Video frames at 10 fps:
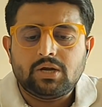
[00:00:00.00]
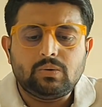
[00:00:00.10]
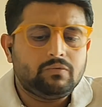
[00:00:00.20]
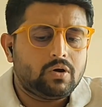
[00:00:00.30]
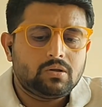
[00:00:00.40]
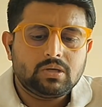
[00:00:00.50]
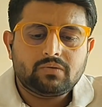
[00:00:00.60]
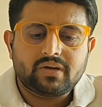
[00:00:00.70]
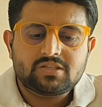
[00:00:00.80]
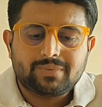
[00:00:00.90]
Do follow the
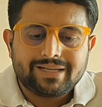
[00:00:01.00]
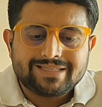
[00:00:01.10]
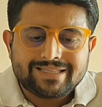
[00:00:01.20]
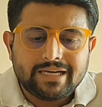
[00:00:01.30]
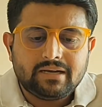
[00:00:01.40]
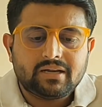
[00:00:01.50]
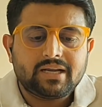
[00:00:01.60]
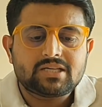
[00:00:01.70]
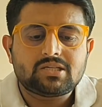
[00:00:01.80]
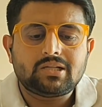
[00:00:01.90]
Transparency
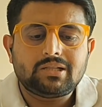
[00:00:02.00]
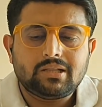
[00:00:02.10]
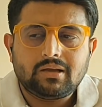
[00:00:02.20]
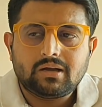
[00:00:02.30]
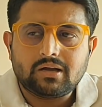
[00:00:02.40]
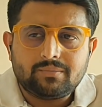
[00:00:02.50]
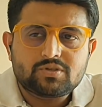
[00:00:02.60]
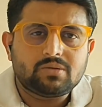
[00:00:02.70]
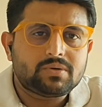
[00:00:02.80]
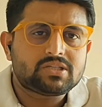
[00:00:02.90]
International
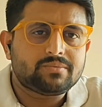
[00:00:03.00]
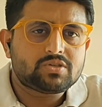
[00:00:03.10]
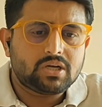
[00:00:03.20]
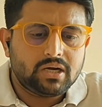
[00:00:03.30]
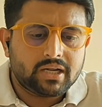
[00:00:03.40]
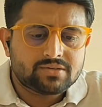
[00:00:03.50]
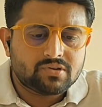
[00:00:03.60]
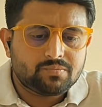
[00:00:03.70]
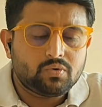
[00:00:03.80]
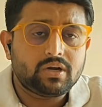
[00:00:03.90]
Corruption Perception Index
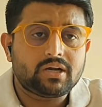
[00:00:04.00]
report.